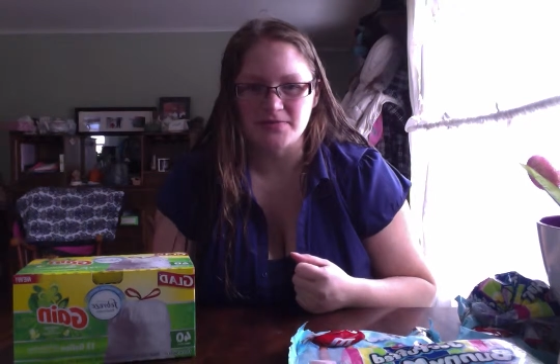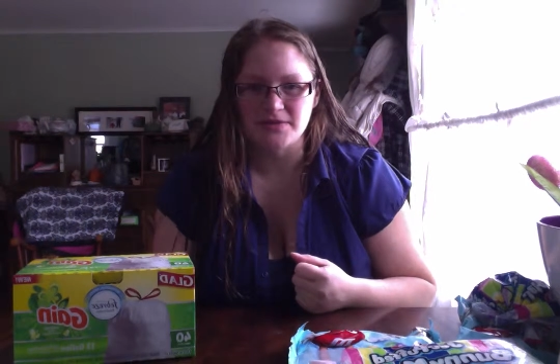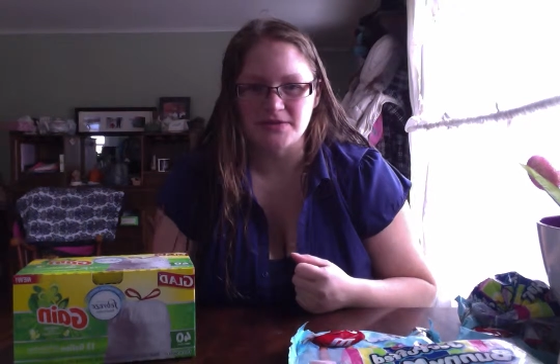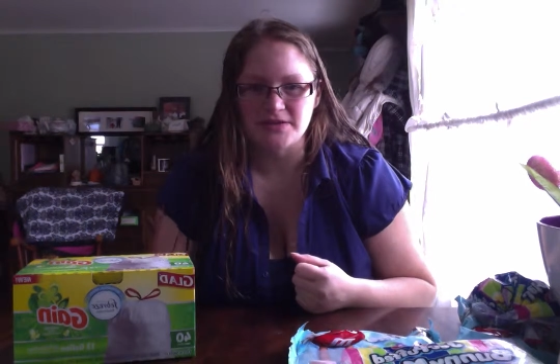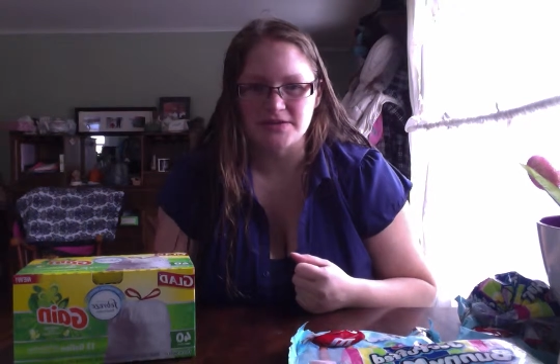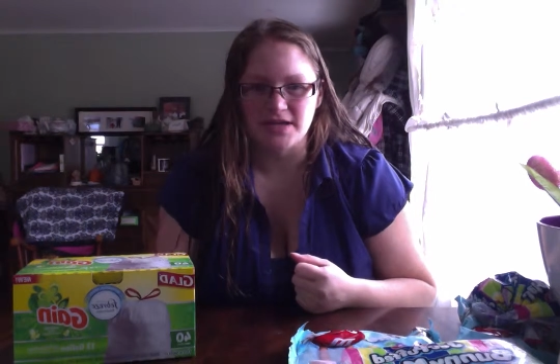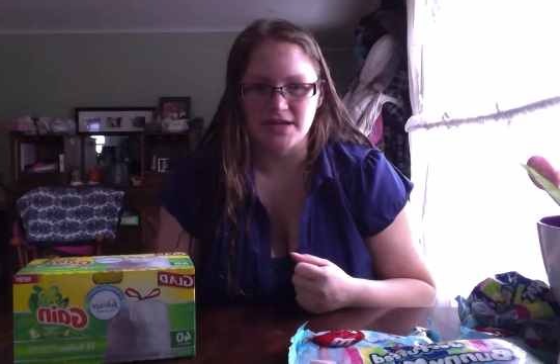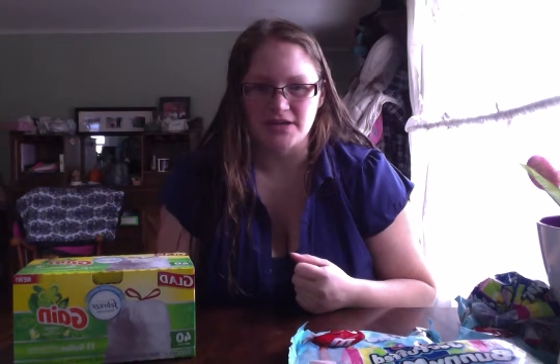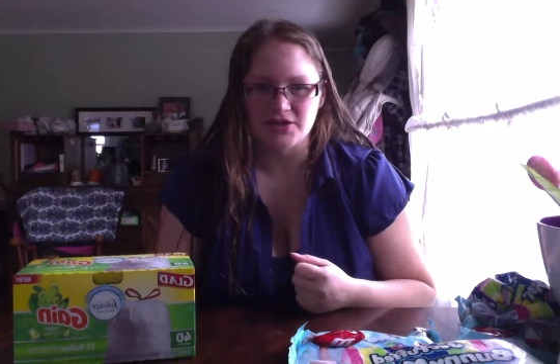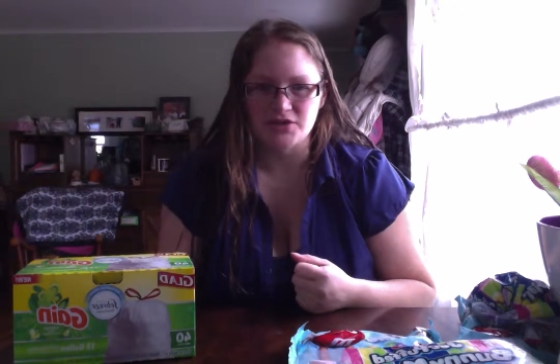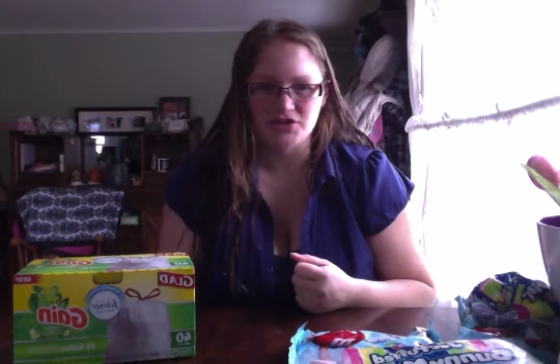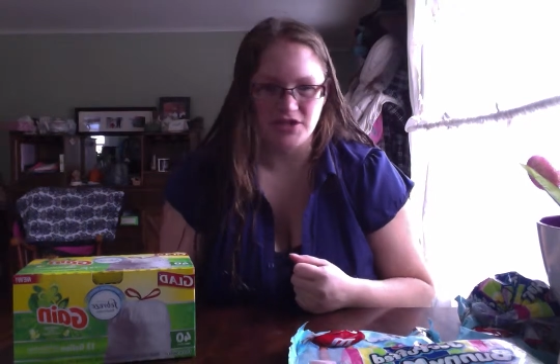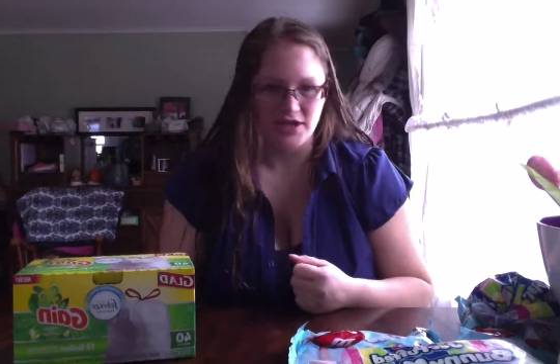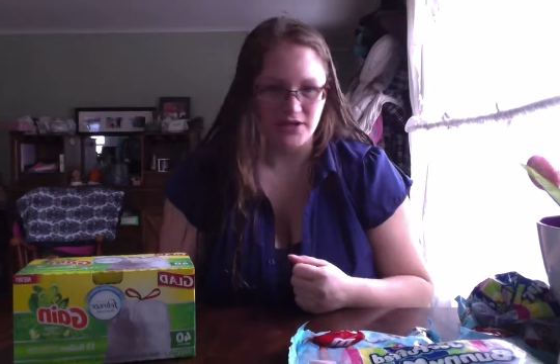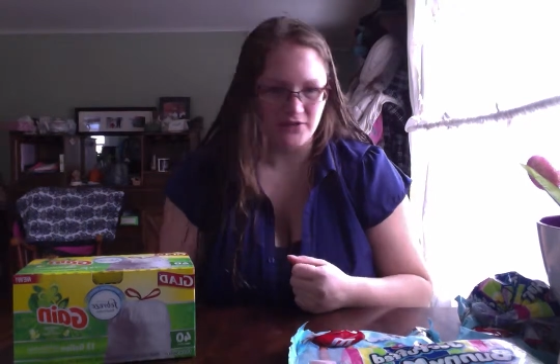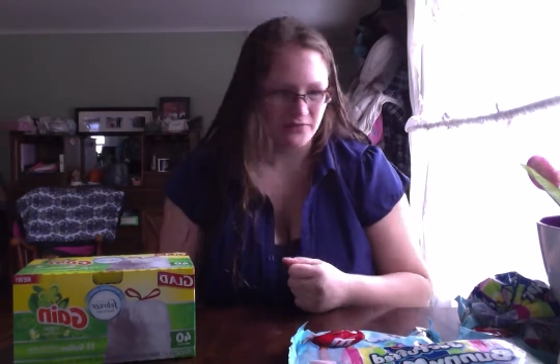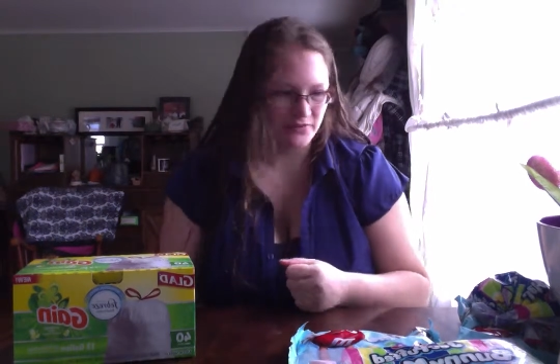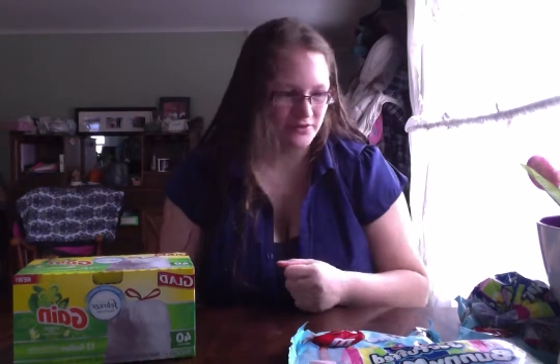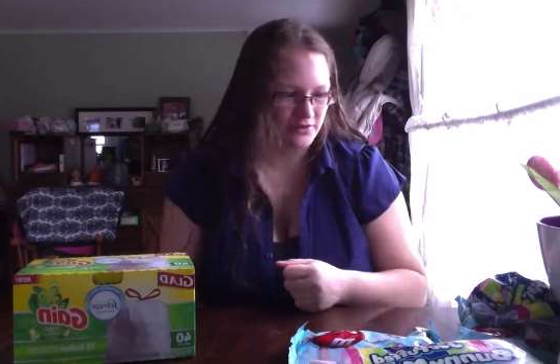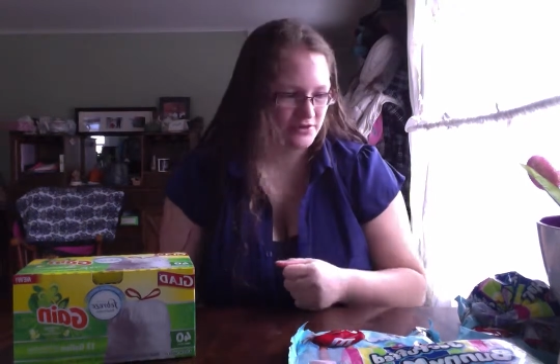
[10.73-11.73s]
at the Dollar
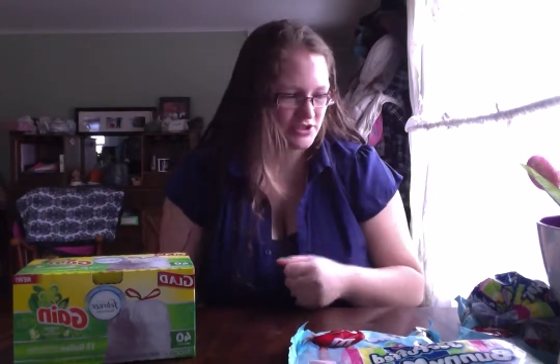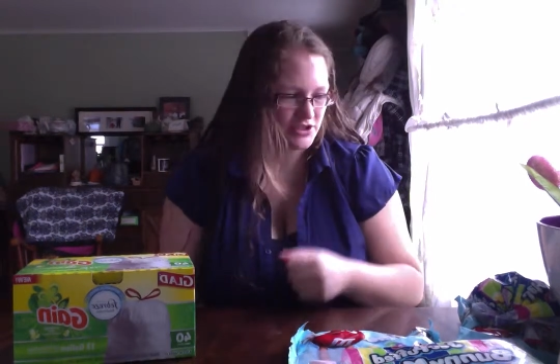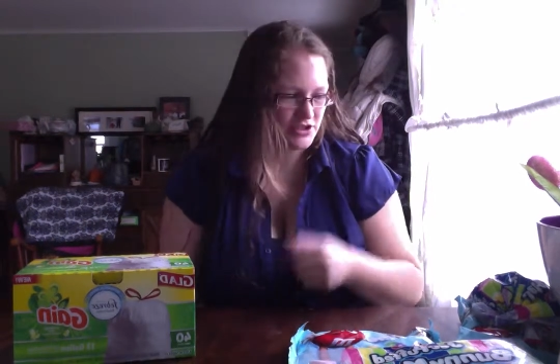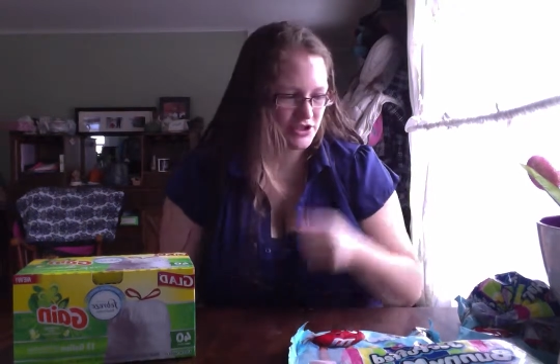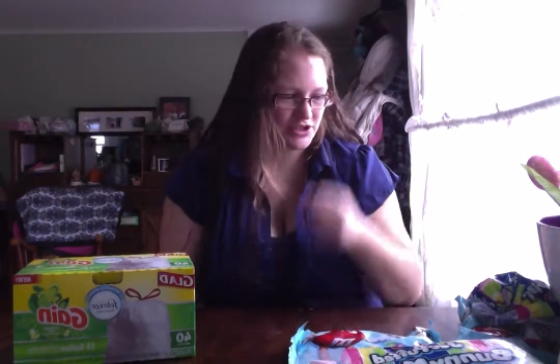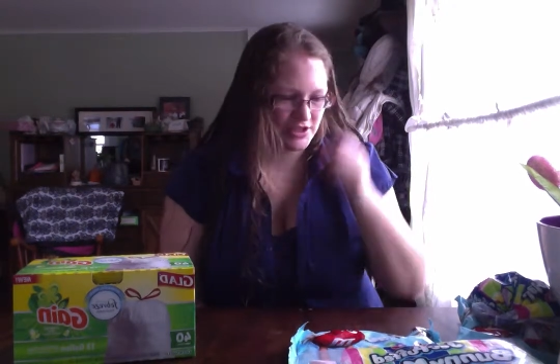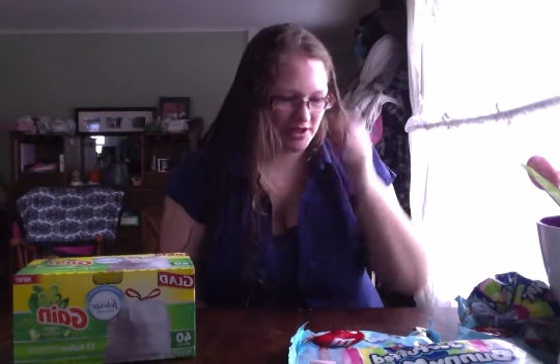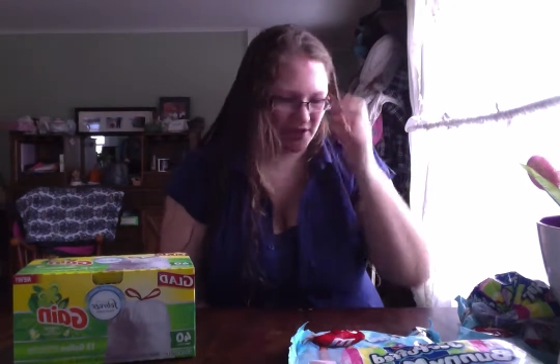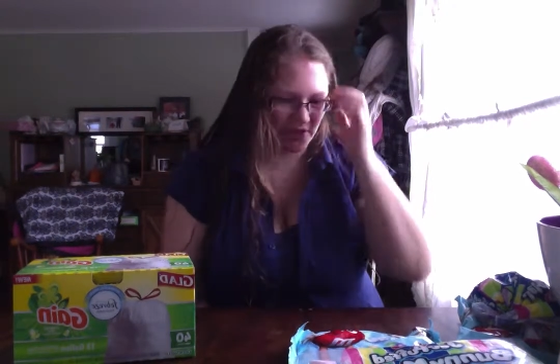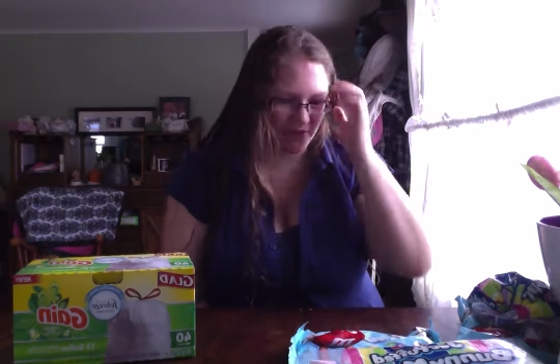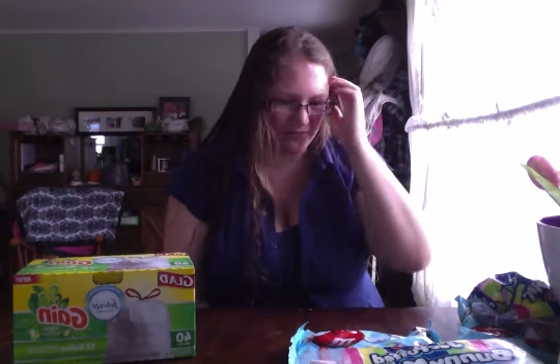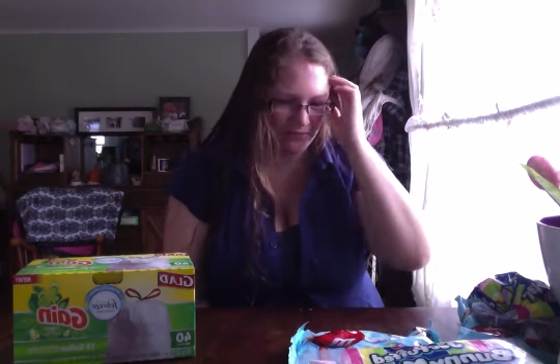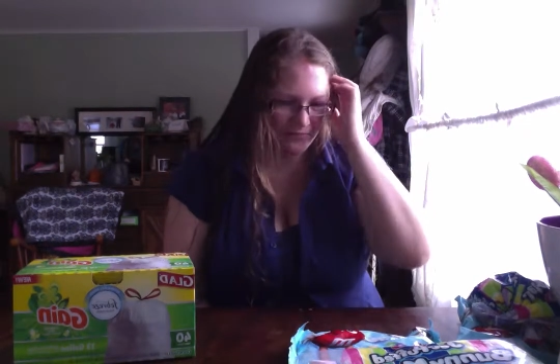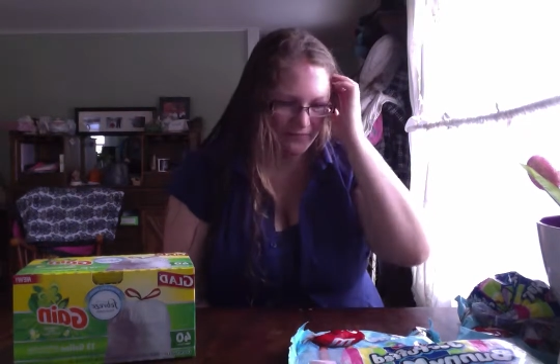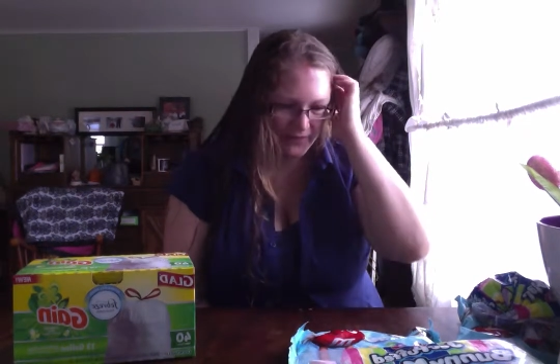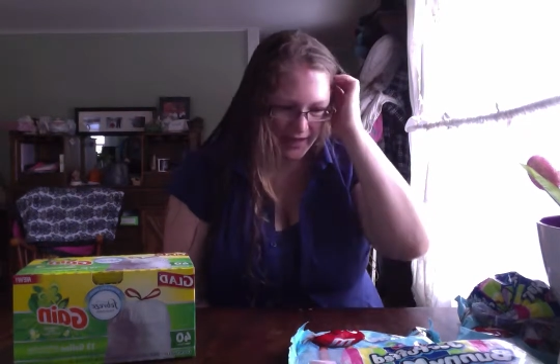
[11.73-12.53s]
General to share.